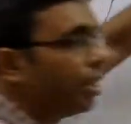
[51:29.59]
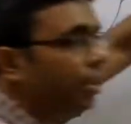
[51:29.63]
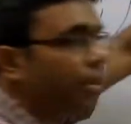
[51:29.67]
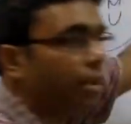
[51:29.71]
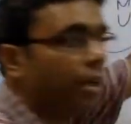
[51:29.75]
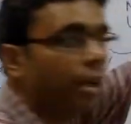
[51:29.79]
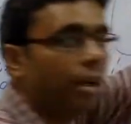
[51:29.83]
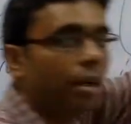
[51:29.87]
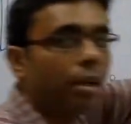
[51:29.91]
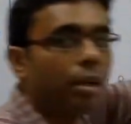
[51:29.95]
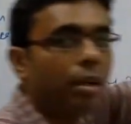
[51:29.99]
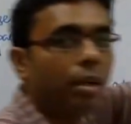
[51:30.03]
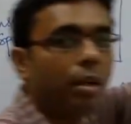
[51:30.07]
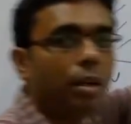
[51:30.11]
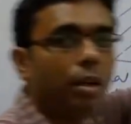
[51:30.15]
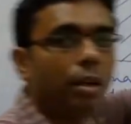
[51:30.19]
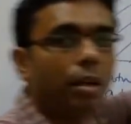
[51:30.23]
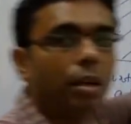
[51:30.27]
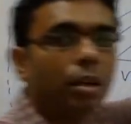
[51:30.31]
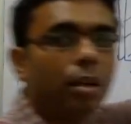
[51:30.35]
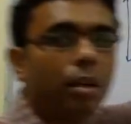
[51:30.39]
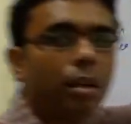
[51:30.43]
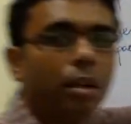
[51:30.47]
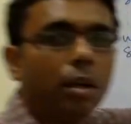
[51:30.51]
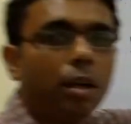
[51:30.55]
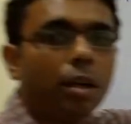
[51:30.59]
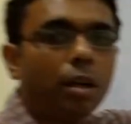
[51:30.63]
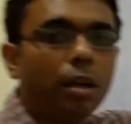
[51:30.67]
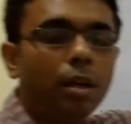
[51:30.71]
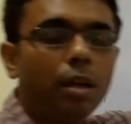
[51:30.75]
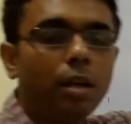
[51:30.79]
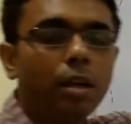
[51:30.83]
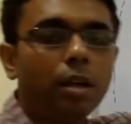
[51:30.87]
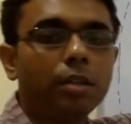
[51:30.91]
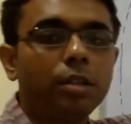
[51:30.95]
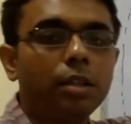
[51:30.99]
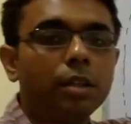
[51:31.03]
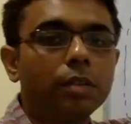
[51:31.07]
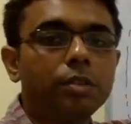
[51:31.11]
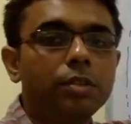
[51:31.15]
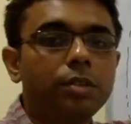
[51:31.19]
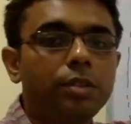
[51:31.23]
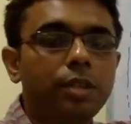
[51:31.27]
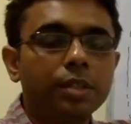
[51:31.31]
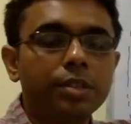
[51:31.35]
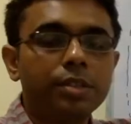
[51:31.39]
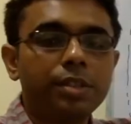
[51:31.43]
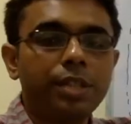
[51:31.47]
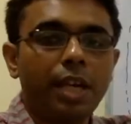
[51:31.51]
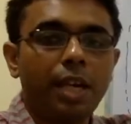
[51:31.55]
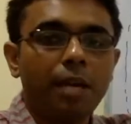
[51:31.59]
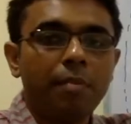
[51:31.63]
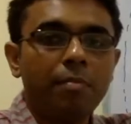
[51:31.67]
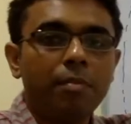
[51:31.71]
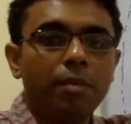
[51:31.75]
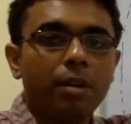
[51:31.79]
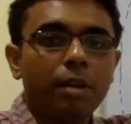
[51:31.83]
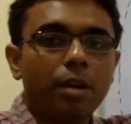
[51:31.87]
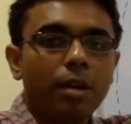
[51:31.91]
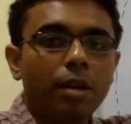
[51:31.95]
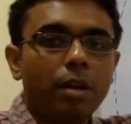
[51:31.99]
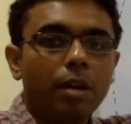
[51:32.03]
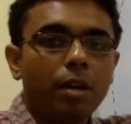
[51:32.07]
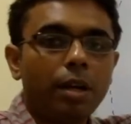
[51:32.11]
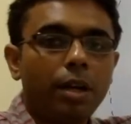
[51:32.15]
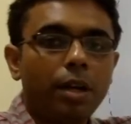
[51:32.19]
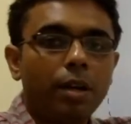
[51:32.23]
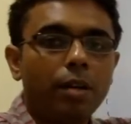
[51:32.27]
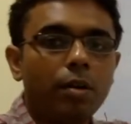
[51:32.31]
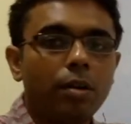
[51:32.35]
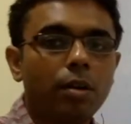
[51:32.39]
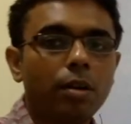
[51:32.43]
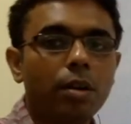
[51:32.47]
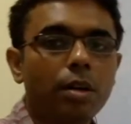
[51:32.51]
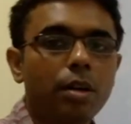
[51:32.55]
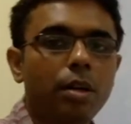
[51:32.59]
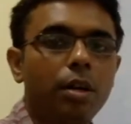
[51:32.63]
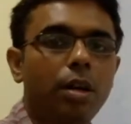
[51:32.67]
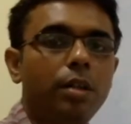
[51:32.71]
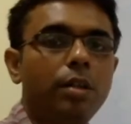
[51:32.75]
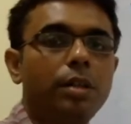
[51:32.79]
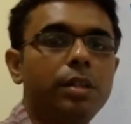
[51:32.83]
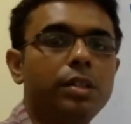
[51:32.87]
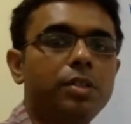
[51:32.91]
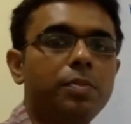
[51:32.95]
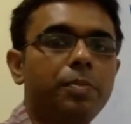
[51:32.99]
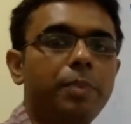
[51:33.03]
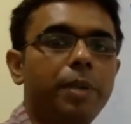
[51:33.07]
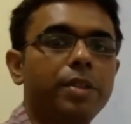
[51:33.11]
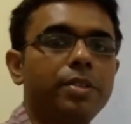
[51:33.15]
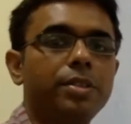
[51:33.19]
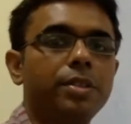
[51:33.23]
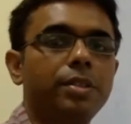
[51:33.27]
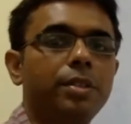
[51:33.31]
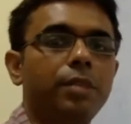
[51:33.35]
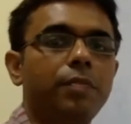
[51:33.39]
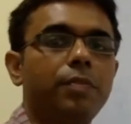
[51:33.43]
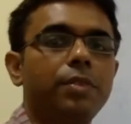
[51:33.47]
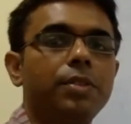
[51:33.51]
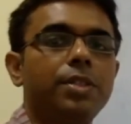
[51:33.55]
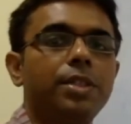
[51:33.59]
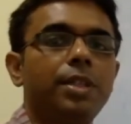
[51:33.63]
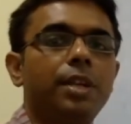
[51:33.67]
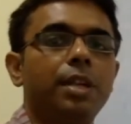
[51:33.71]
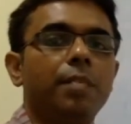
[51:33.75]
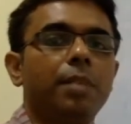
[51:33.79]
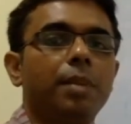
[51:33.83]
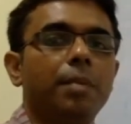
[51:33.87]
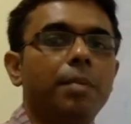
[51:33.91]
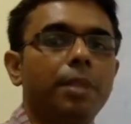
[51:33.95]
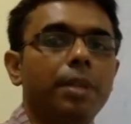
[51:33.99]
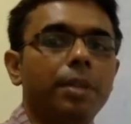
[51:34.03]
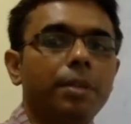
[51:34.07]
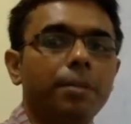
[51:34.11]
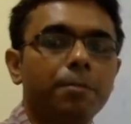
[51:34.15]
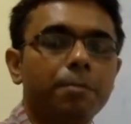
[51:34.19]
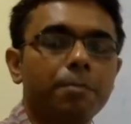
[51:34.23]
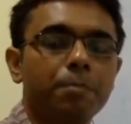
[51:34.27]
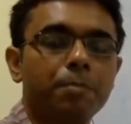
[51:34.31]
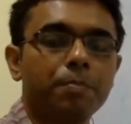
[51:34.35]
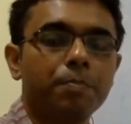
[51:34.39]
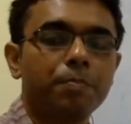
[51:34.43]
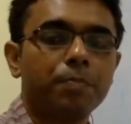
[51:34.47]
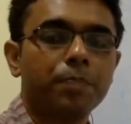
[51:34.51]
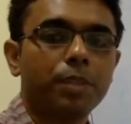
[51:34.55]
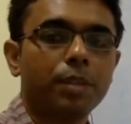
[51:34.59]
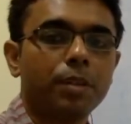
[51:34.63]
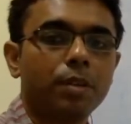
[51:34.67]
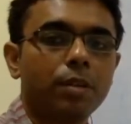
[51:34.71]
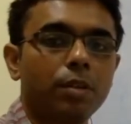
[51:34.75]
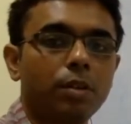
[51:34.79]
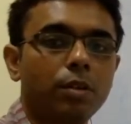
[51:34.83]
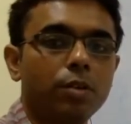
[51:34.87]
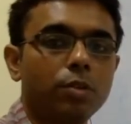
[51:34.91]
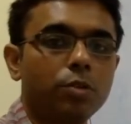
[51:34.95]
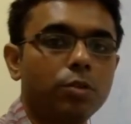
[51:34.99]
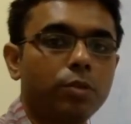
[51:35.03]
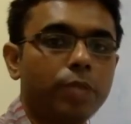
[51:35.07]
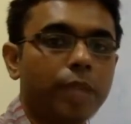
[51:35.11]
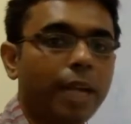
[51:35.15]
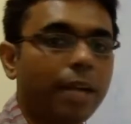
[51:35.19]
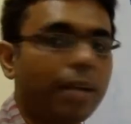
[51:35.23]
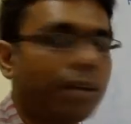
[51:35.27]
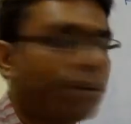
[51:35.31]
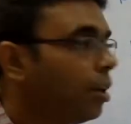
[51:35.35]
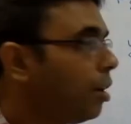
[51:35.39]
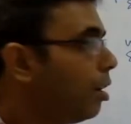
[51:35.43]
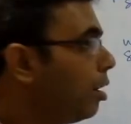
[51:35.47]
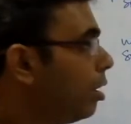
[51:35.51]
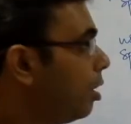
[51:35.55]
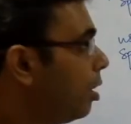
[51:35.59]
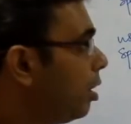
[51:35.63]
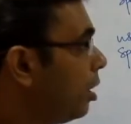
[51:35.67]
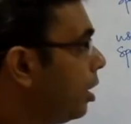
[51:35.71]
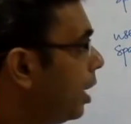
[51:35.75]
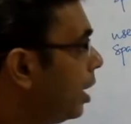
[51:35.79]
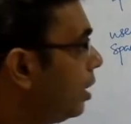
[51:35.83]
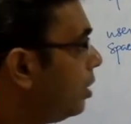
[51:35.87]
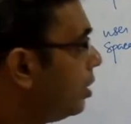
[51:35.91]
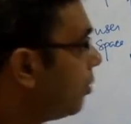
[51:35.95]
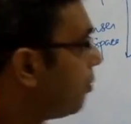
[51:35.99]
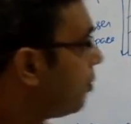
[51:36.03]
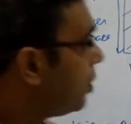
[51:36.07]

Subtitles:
in the same kernel space in the physical memory. So that in the